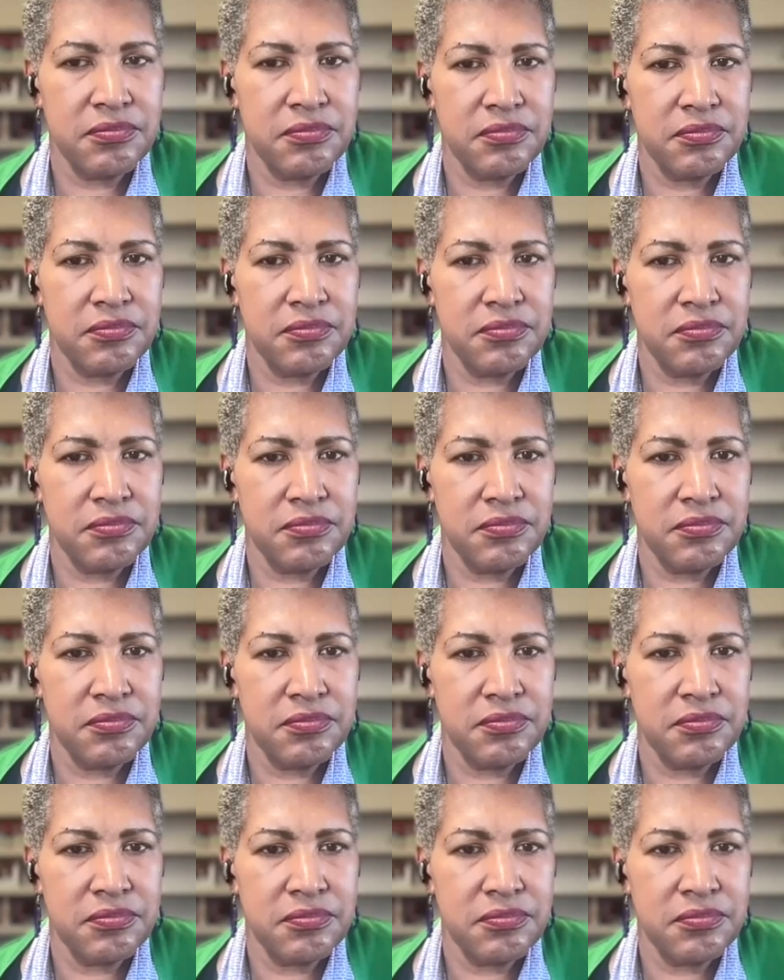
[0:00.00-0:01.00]

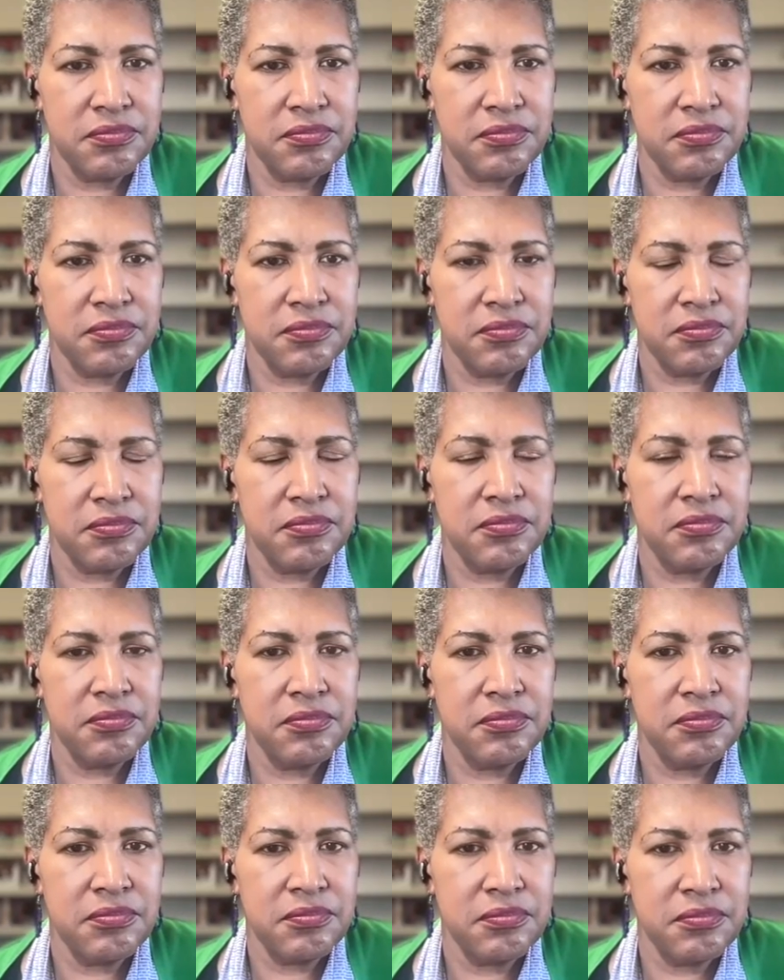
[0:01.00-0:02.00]

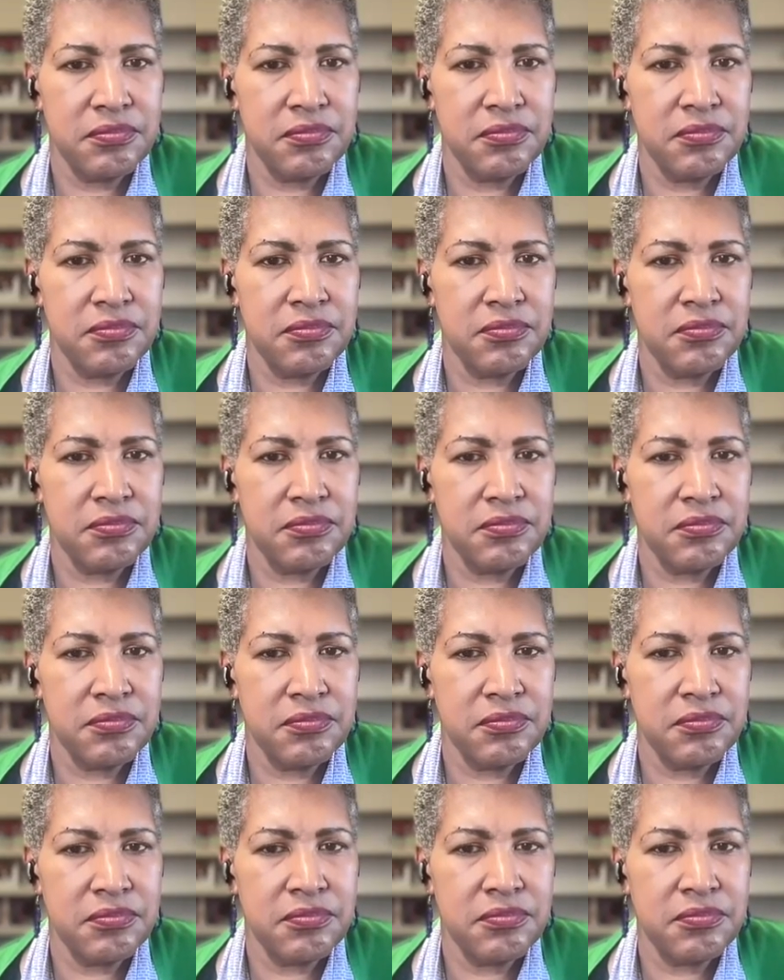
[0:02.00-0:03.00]

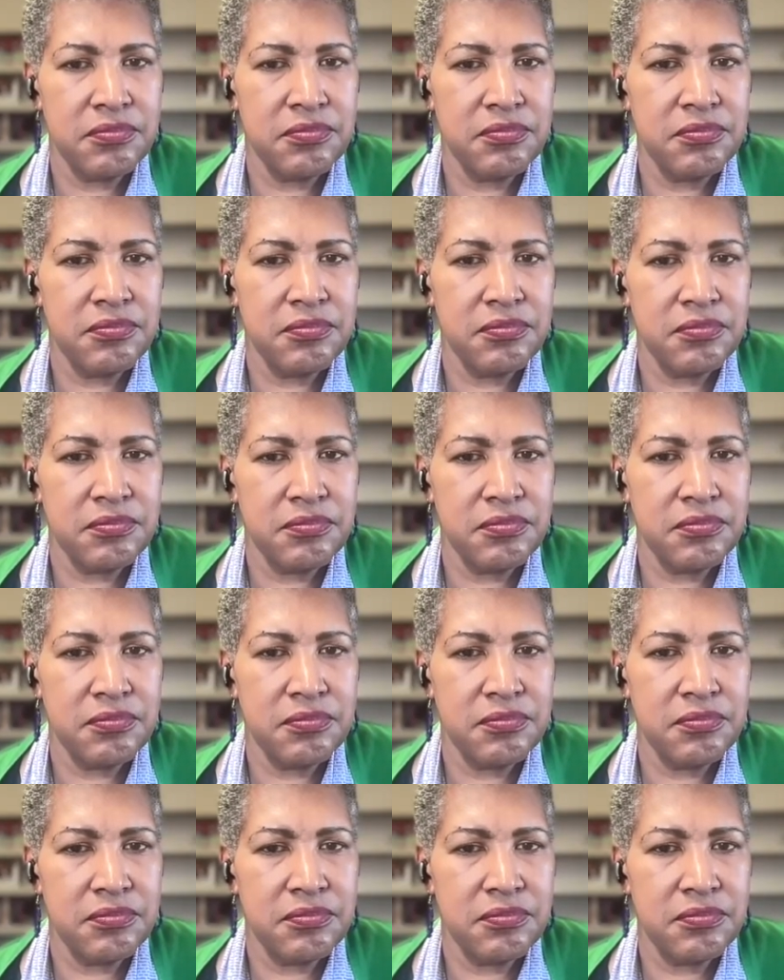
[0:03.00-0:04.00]

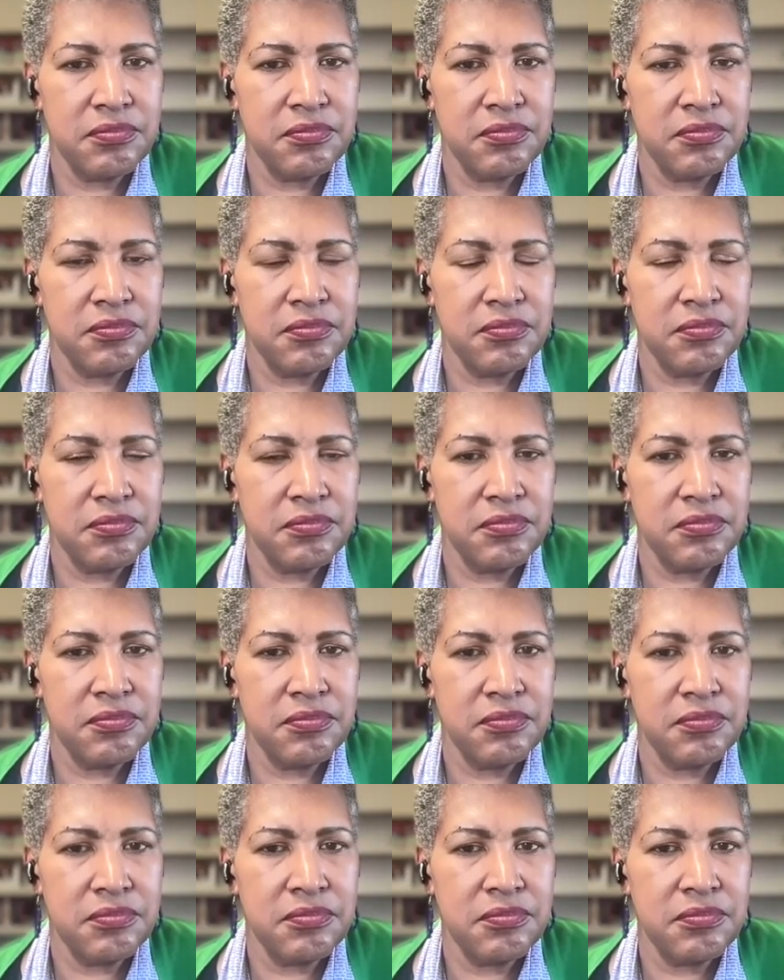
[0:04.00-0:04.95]
No words are spoken by the person on screen.